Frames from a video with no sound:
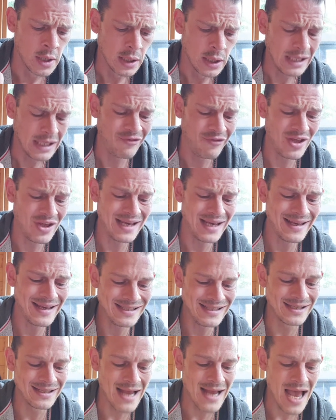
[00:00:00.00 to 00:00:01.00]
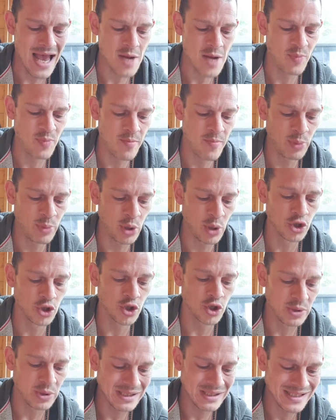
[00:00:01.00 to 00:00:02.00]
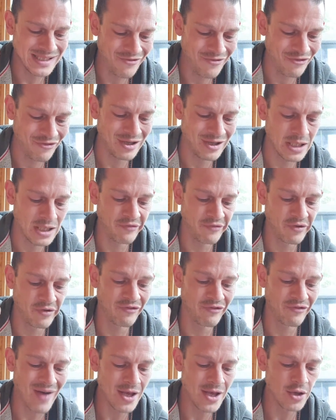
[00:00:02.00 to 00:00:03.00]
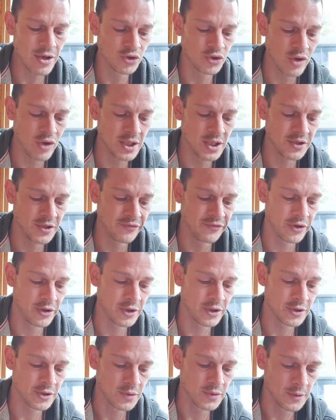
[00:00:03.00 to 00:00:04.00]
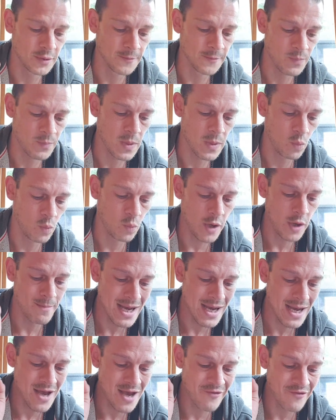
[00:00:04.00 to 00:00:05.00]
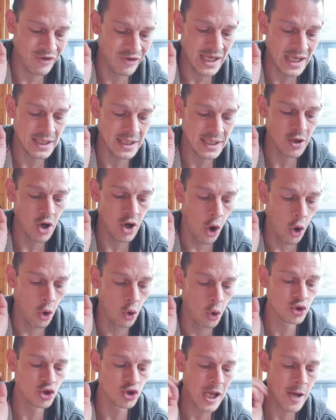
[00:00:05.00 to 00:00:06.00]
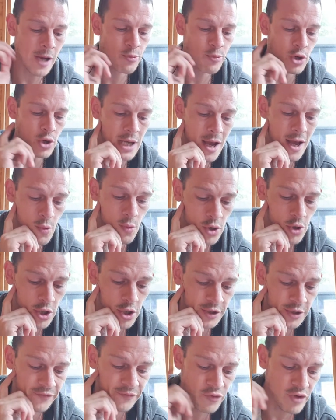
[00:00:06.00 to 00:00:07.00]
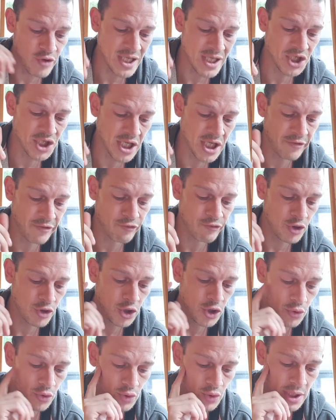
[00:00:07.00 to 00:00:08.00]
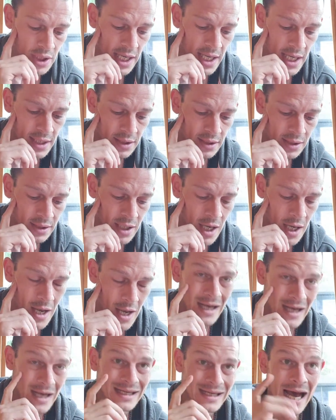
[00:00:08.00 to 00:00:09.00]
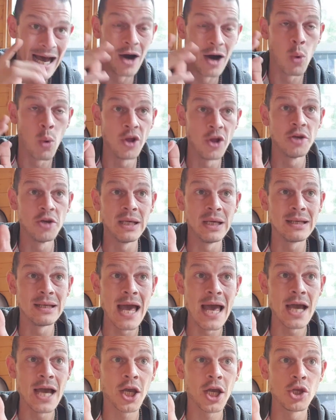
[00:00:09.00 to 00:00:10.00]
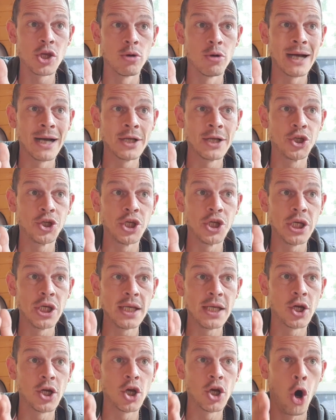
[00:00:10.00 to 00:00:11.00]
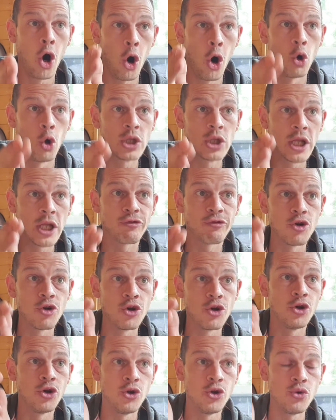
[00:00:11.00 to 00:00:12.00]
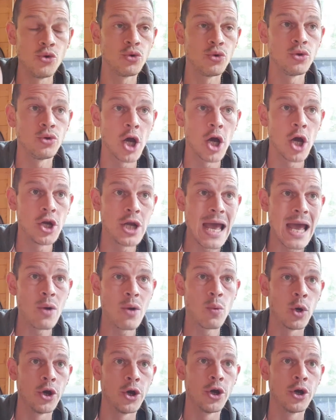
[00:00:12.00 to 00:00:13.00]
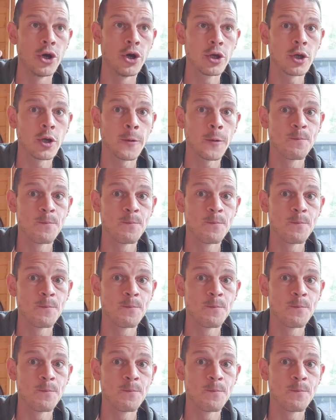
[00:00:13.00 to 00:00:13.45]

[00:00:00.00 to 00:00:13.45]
If the internet had been built specifically for file transfers, we might have needed whole separate networks for each different use case. Now, what do you mean there? Can you imagine needing a whole different new network